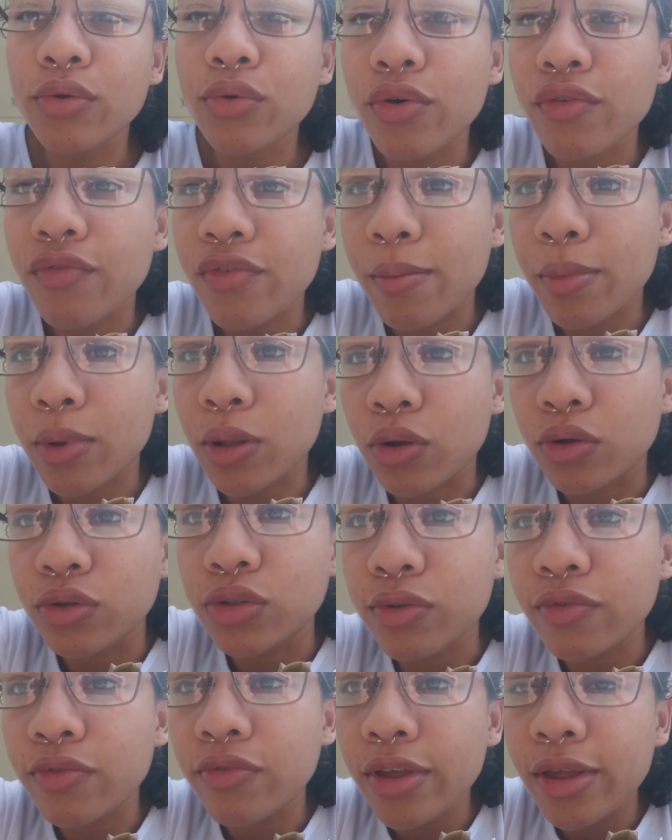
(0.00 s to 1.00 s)
know if I'm allowed
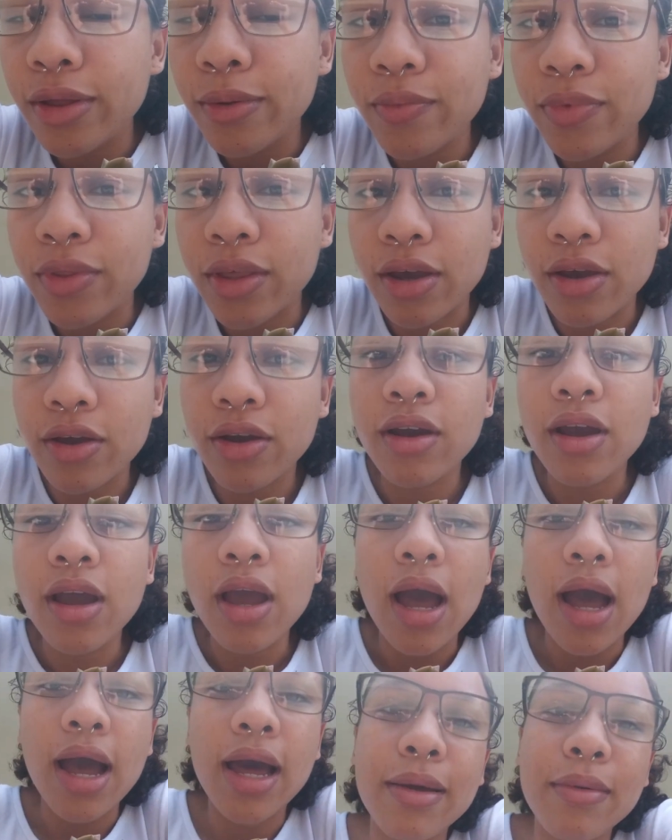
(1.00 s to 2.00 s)
to film there,
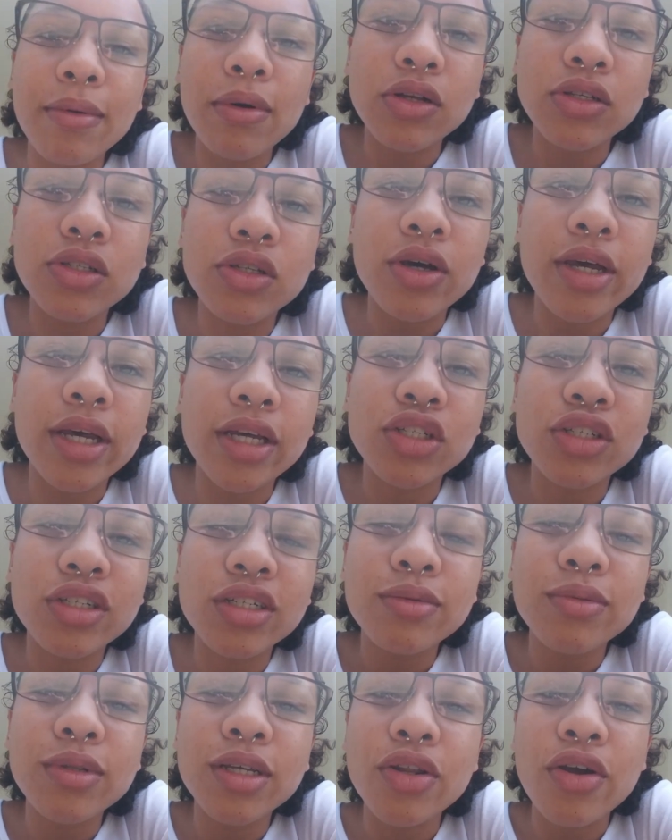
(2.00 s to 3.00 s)
and I'm also
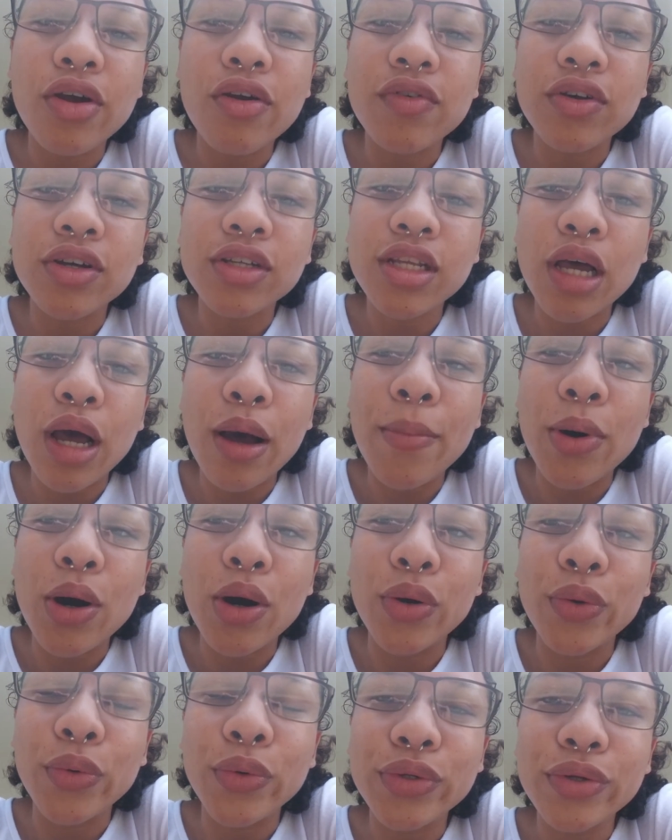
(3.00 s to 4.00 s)
extremely nervous
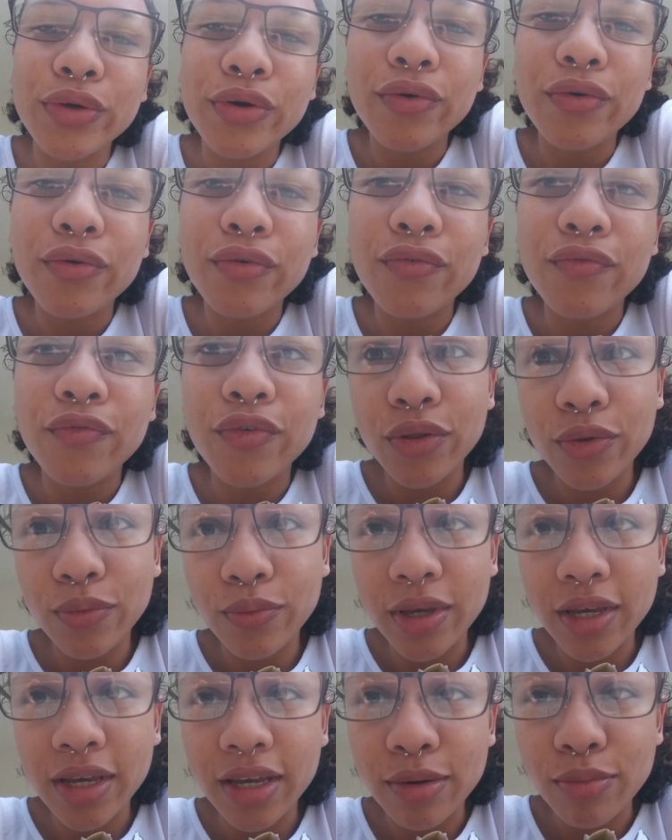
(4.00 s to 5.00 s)
about
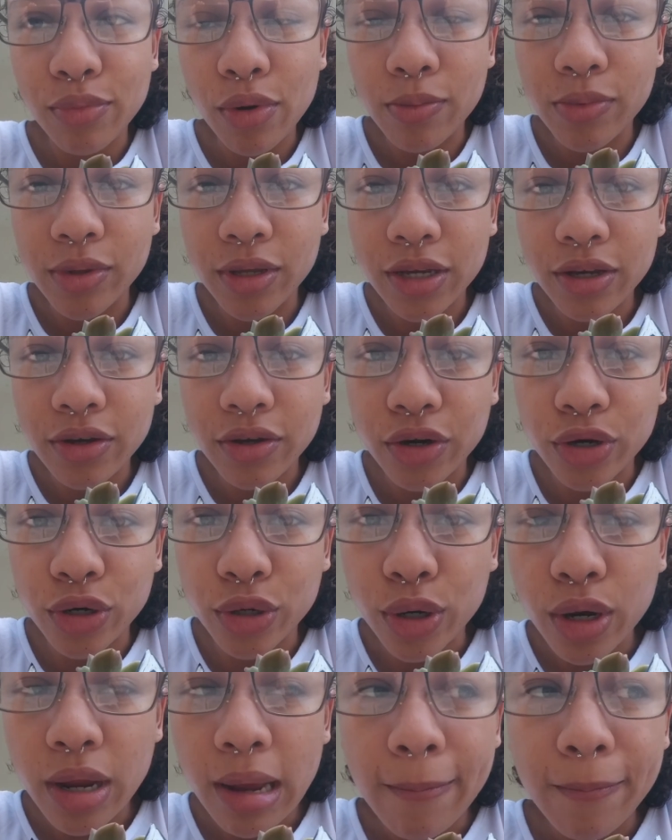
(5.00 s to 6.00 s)
filming in public
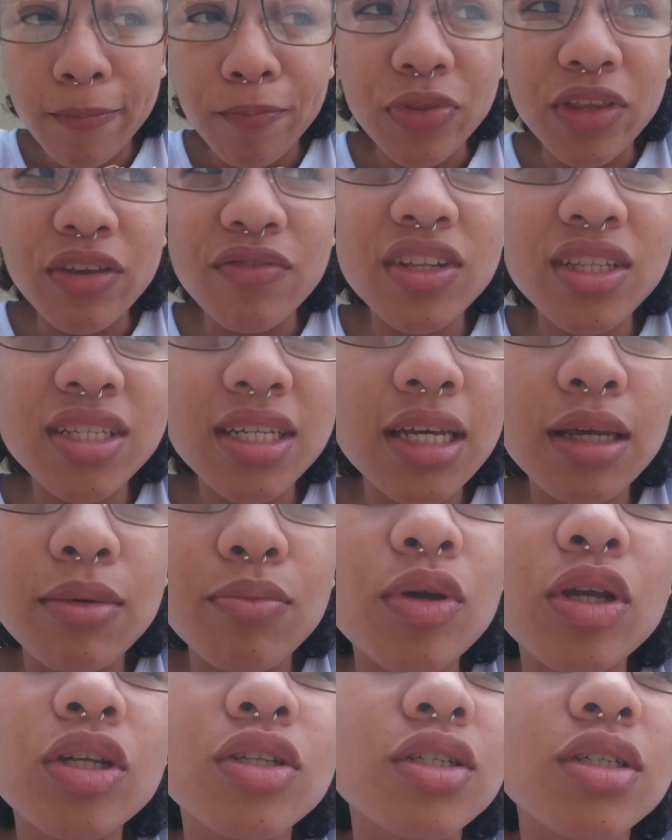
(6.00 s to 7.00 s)
or even taking
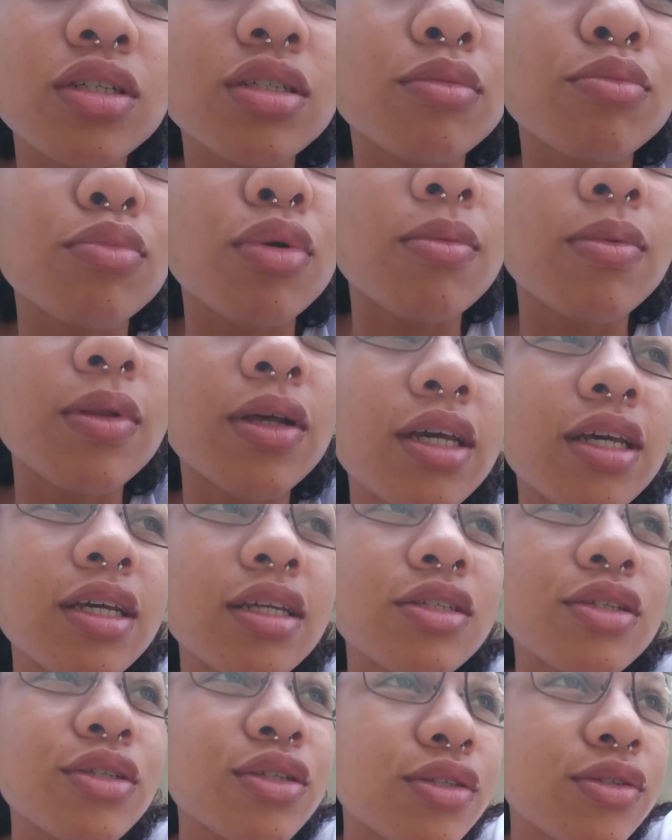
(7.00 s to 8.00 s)
pictures in public.
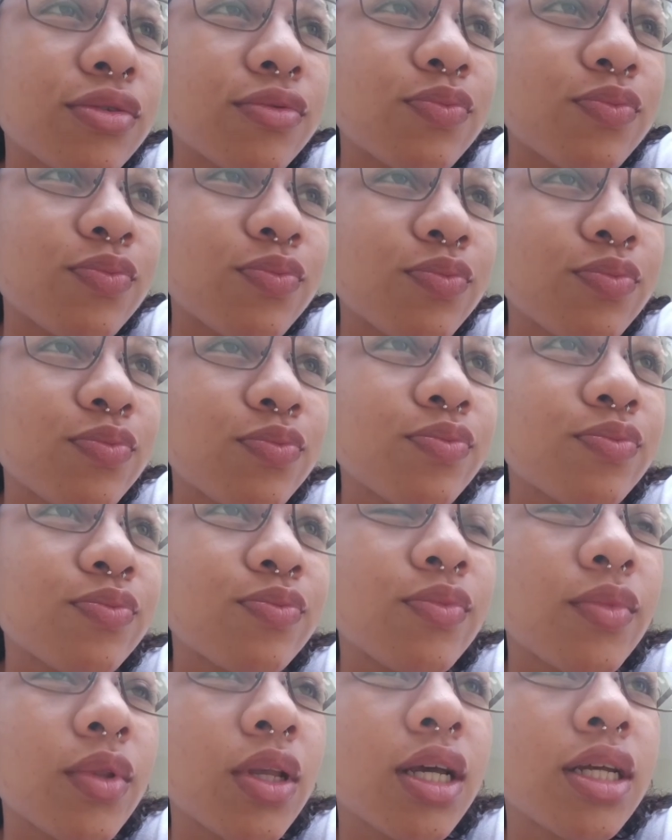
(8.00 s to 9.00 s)
It's just,
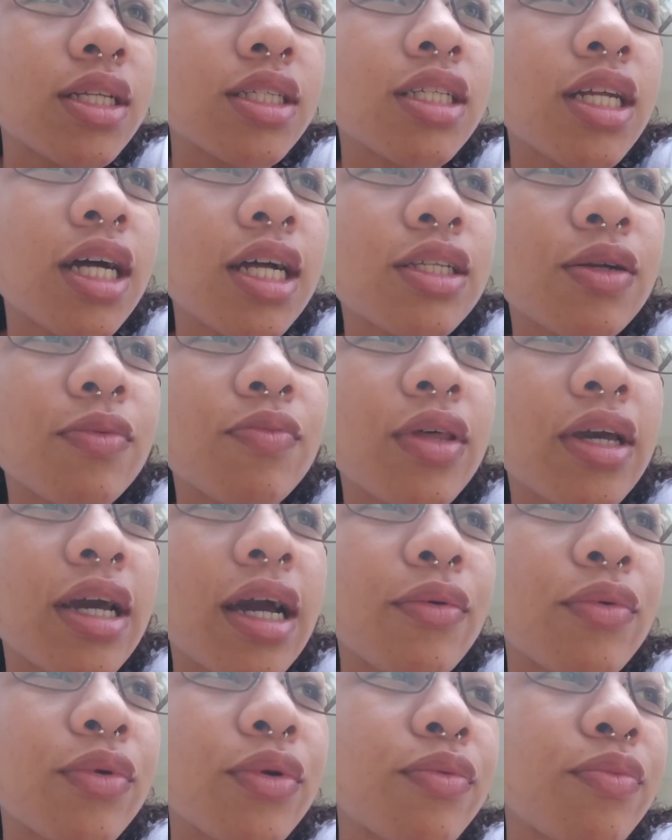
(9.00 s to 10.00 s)
it's not something
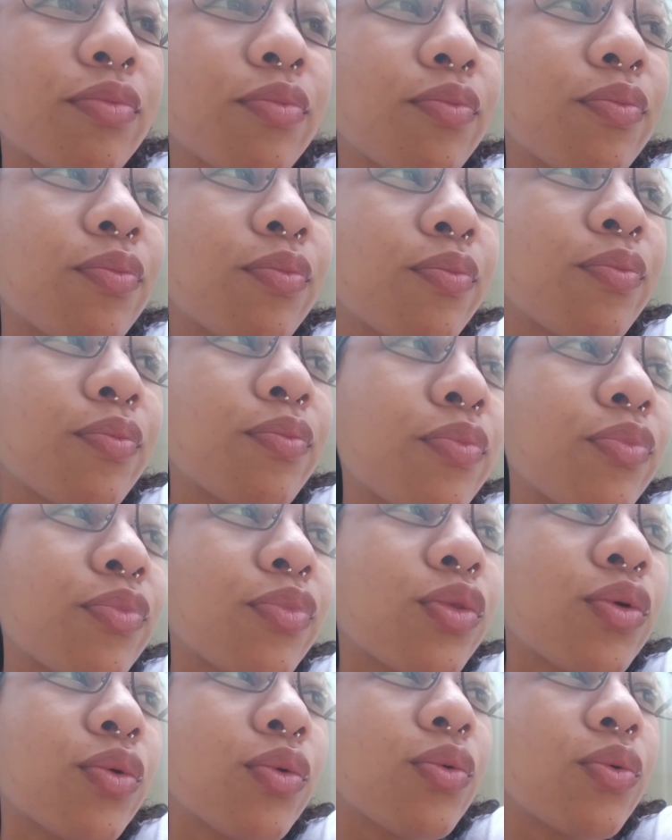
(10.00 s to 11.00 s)
I would
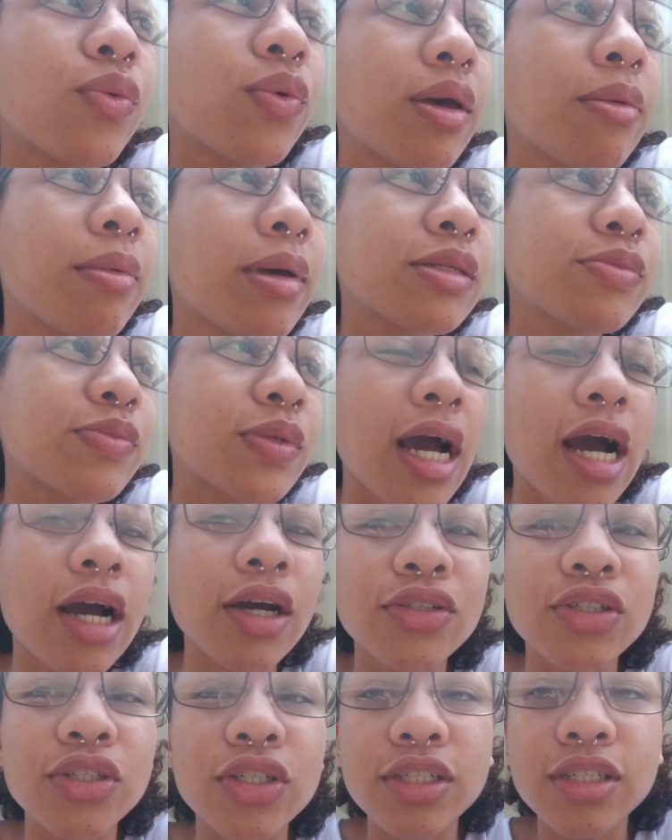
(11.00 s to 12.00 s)
do. It makes me
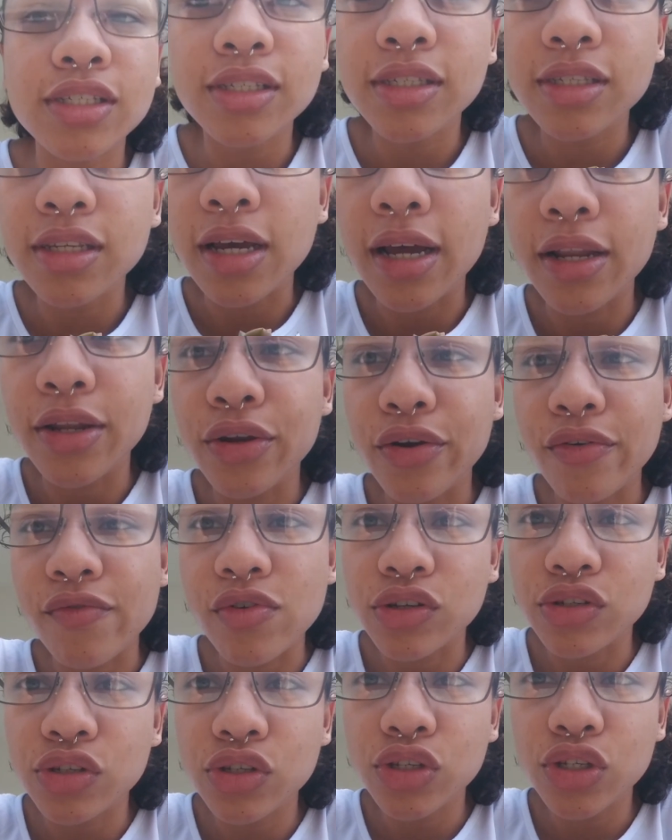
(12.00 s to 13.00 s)
anxious and
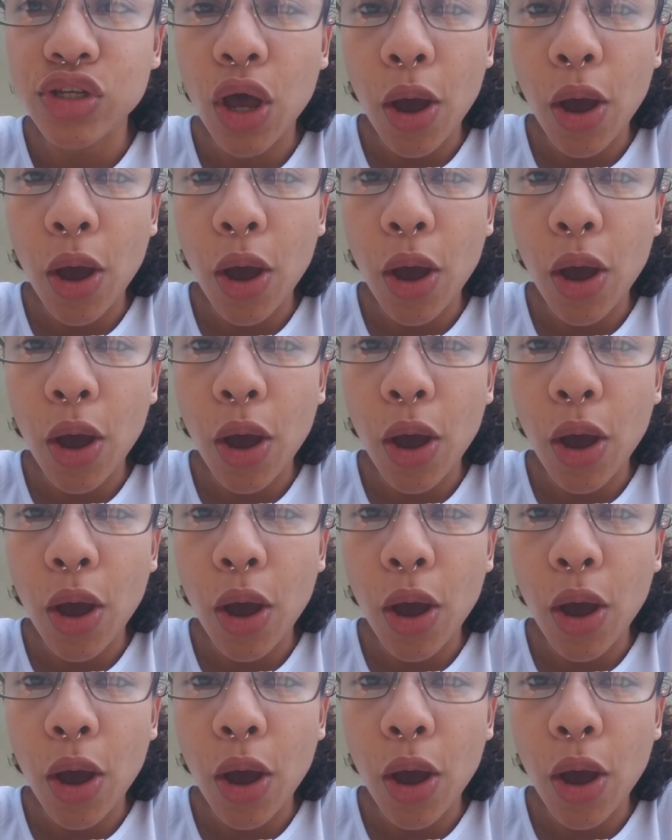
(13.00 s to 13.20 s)
nervous.